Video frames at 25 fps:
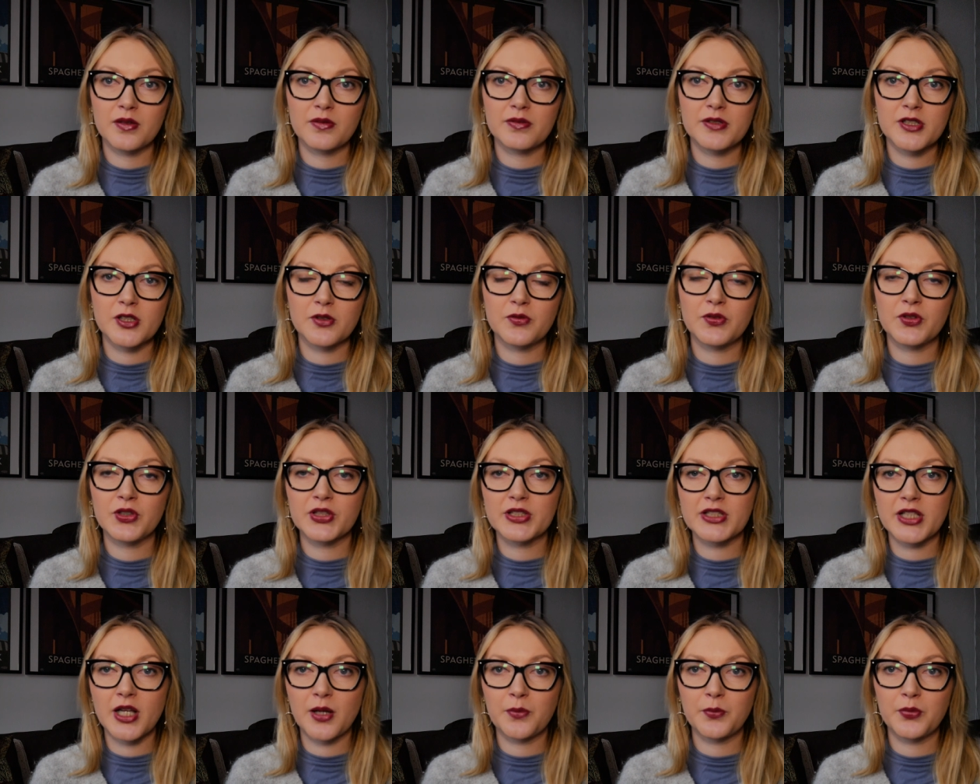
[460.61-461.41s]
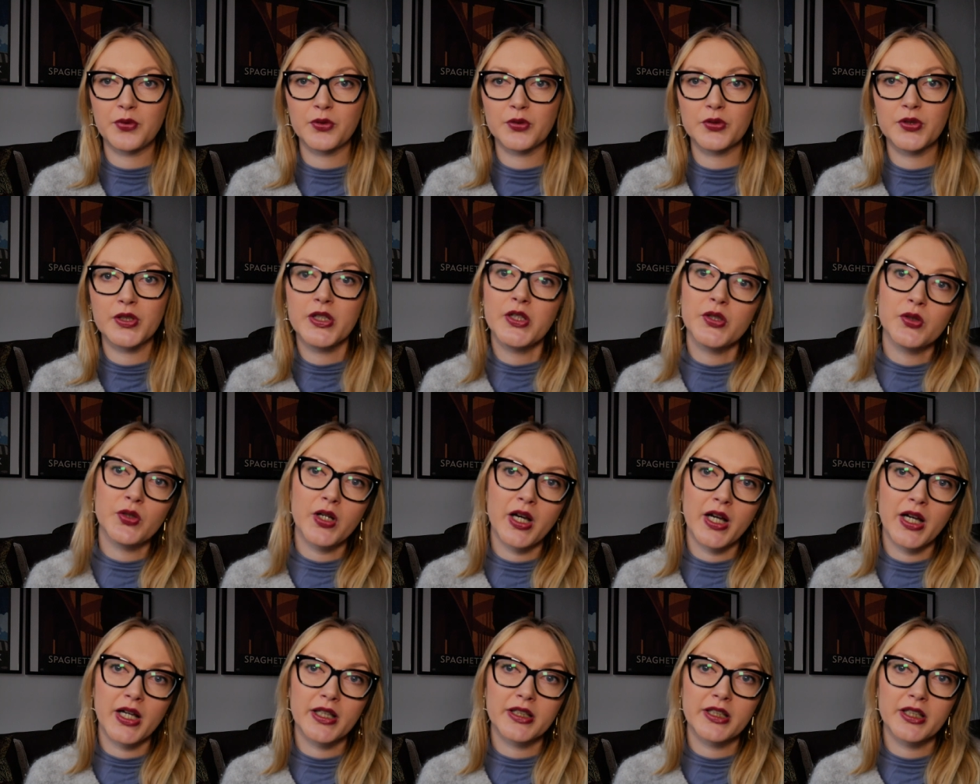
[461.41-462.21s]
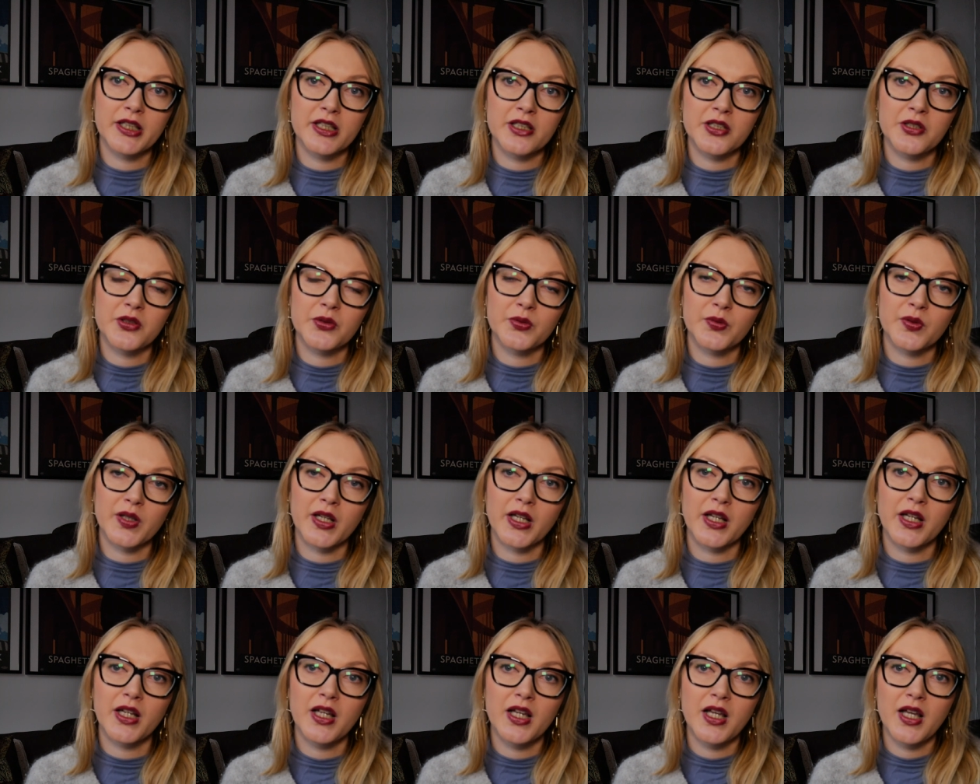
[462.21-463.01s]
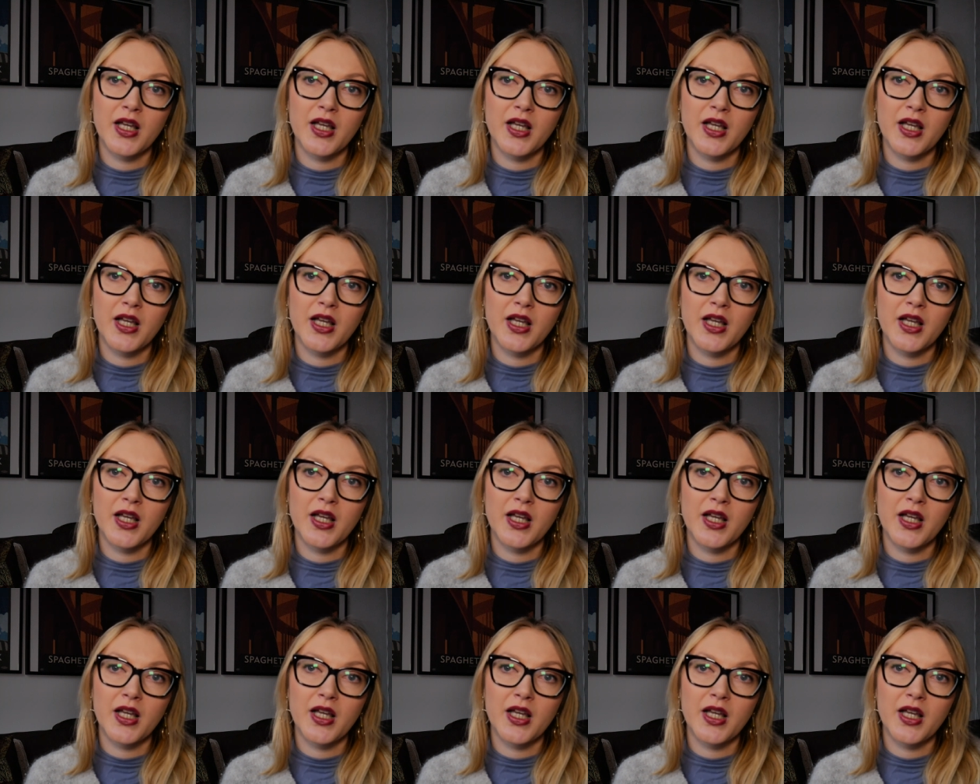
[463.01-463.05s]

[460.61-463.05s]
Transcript: So for example, New Art History,